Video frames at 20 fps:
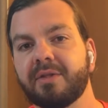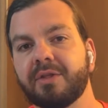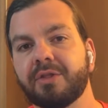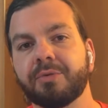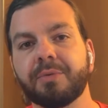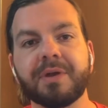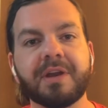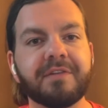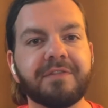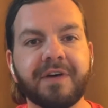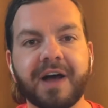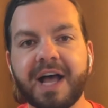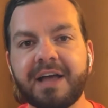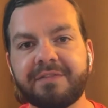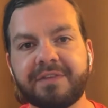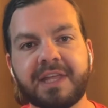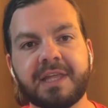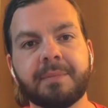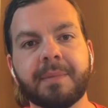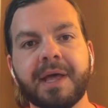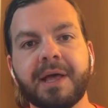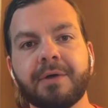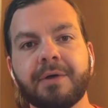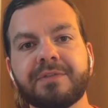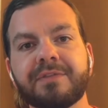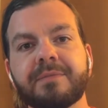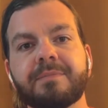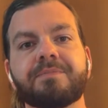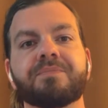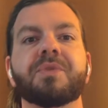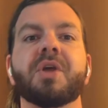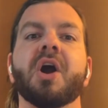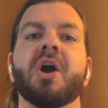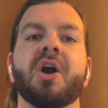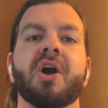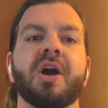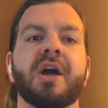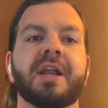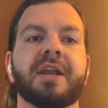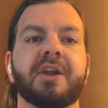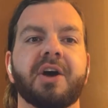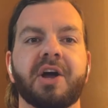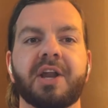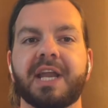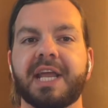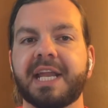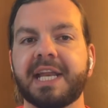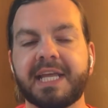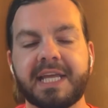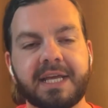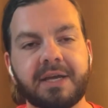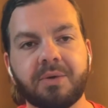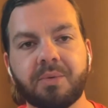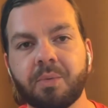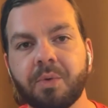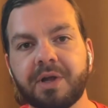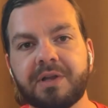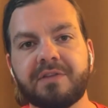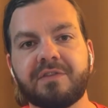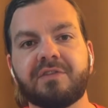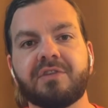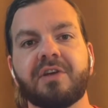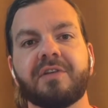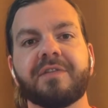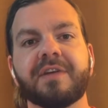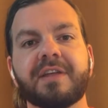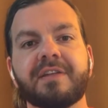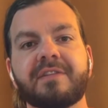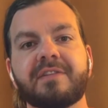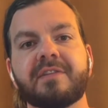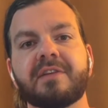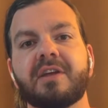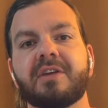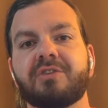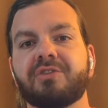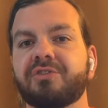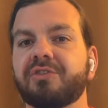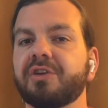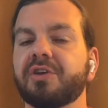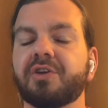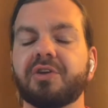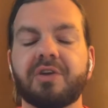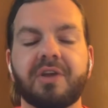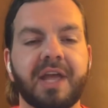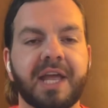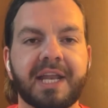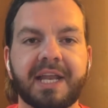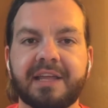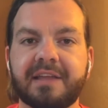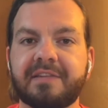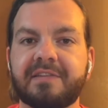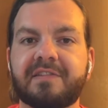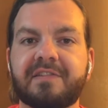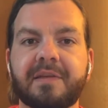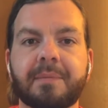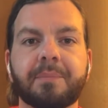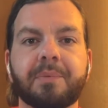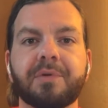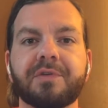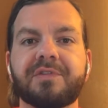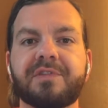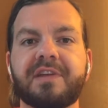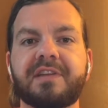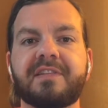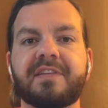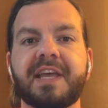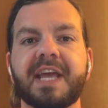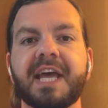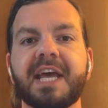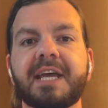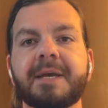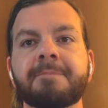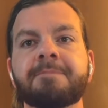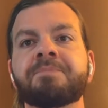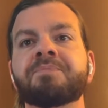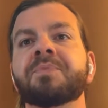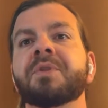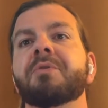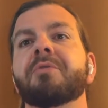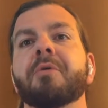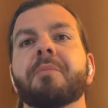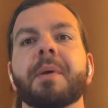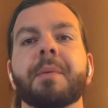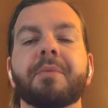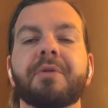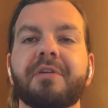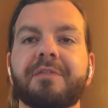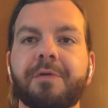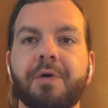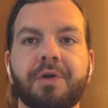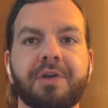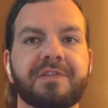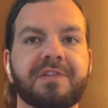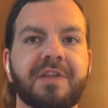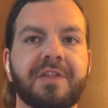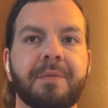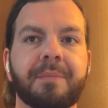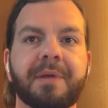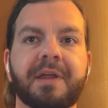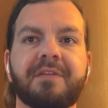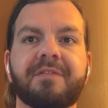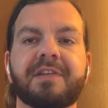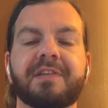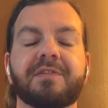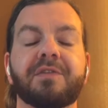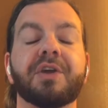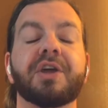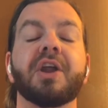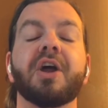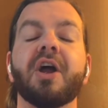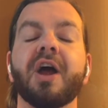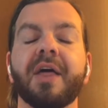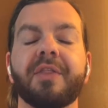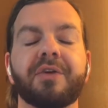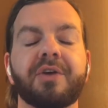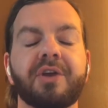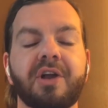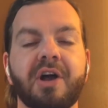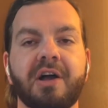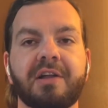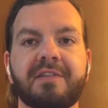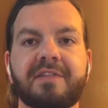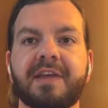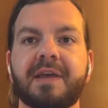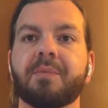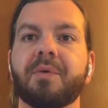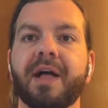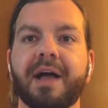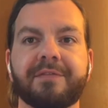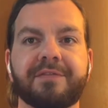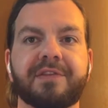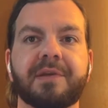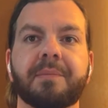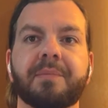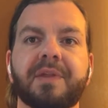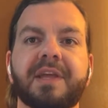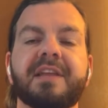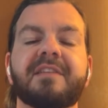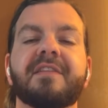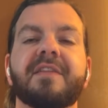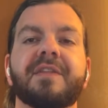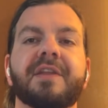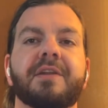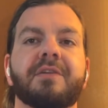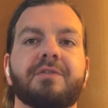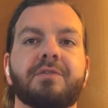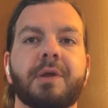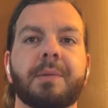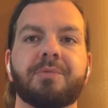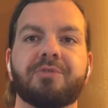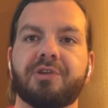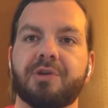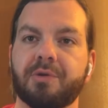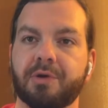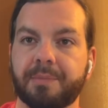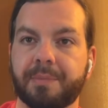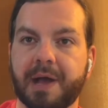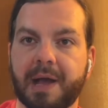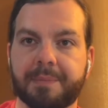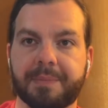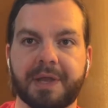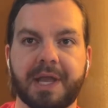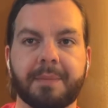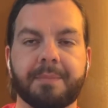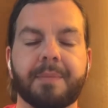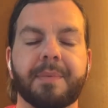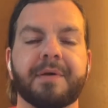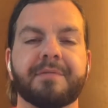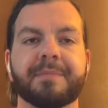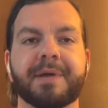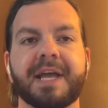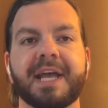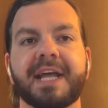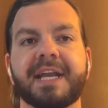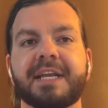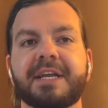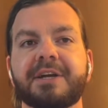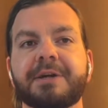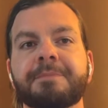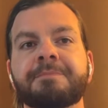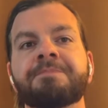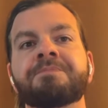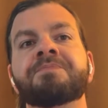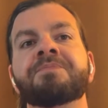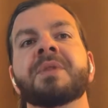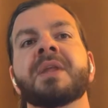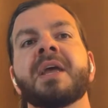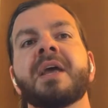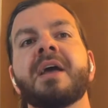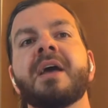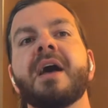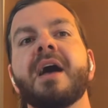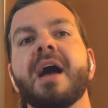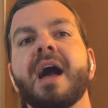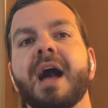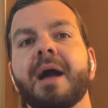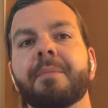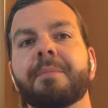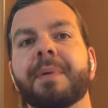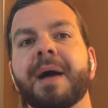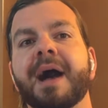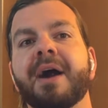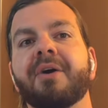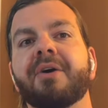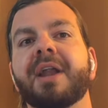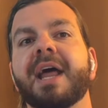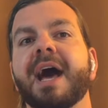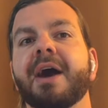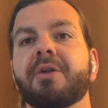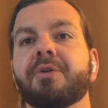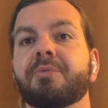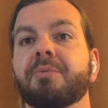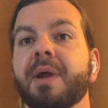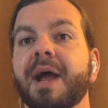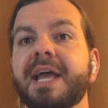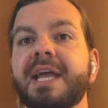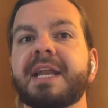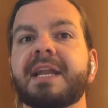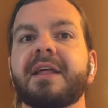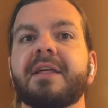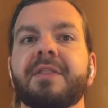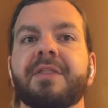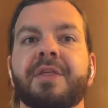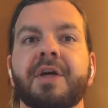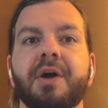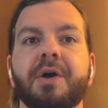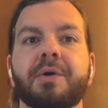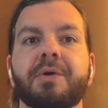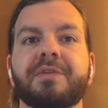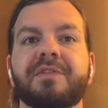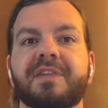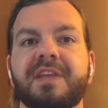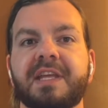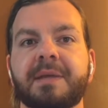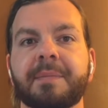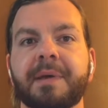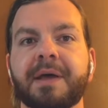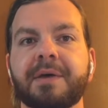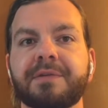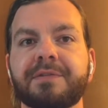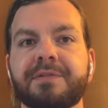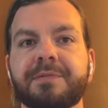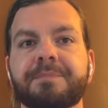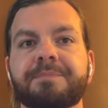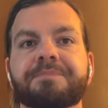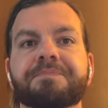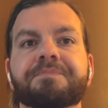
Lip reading: 3 to 5 emails on any one service, just a simple CTA. Remember to focus on the benefits. Look at our other content. We'll have some linked in the description or popping up above my head here about how to write those emails.